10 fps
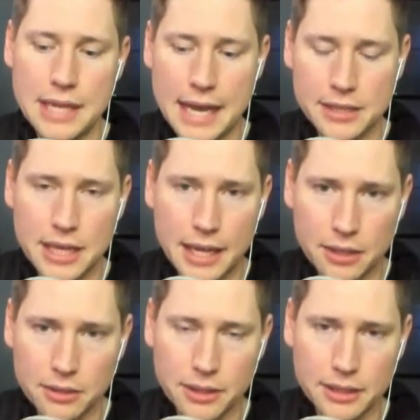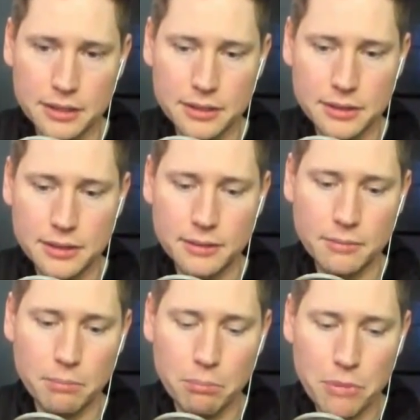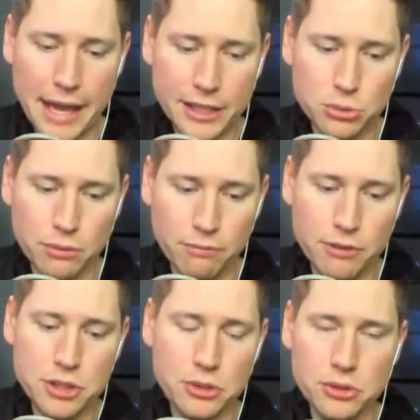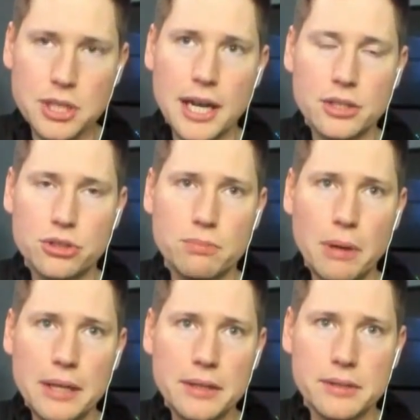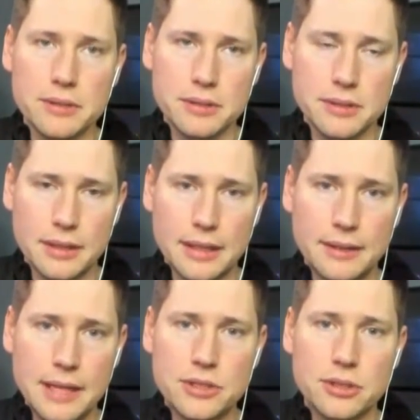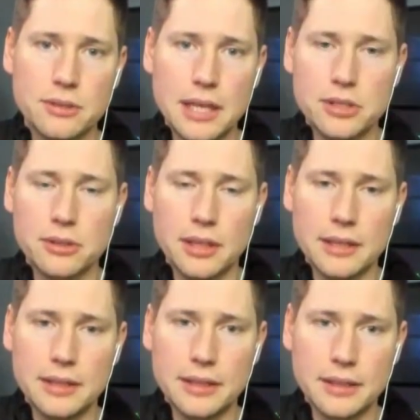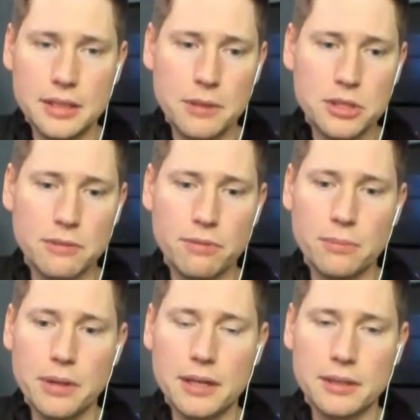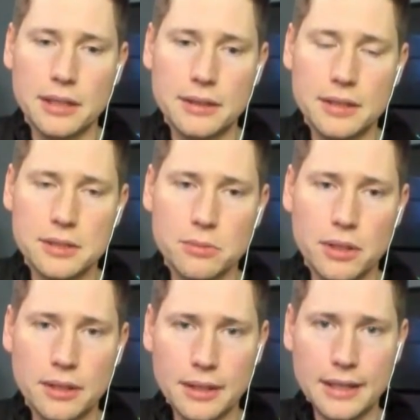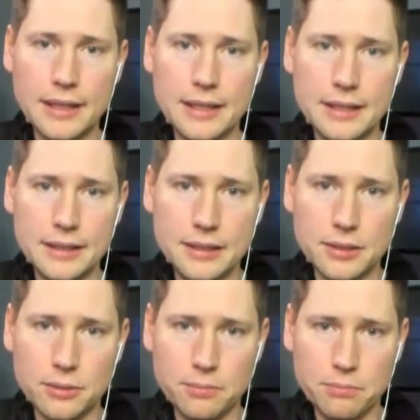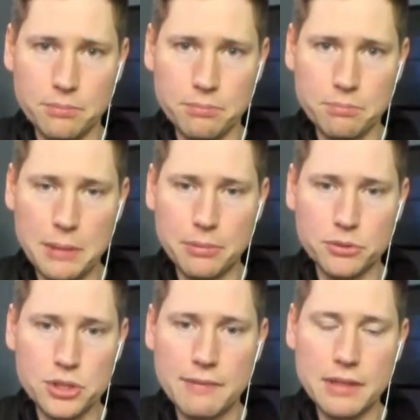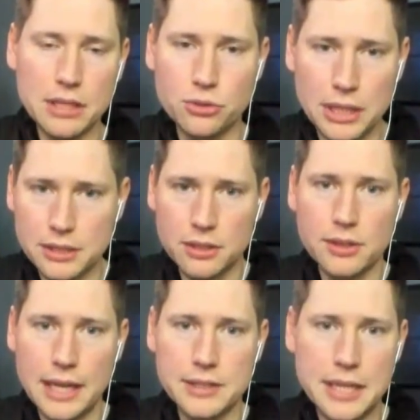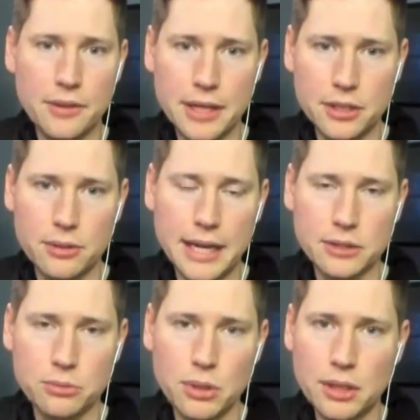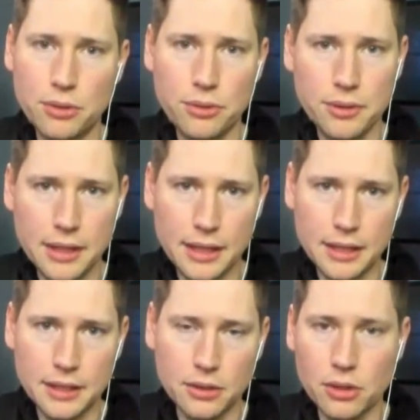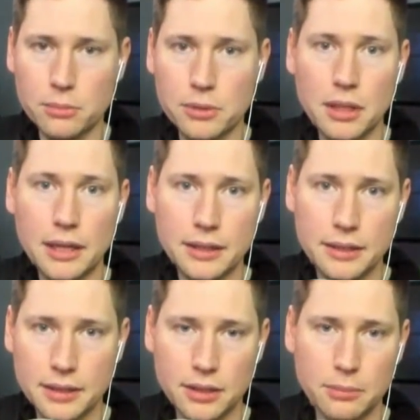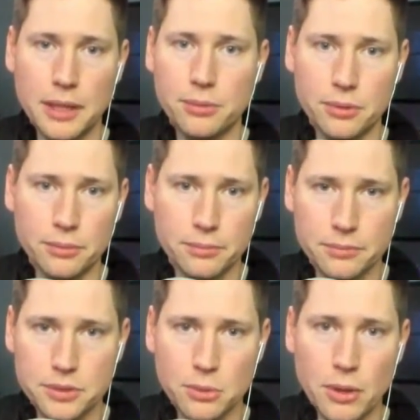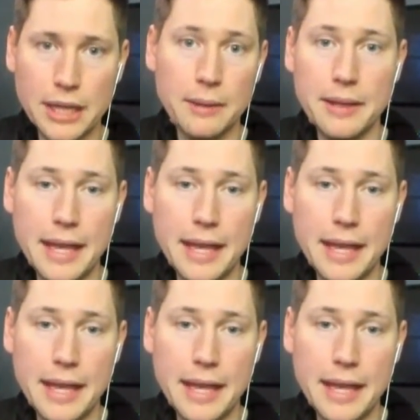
tactile, like actual physical touch buttons. That's a good idea, especially for a product like this where, you know, people just have it ingrained in their heads how they interact with a alarm clock in their bedroom. So why not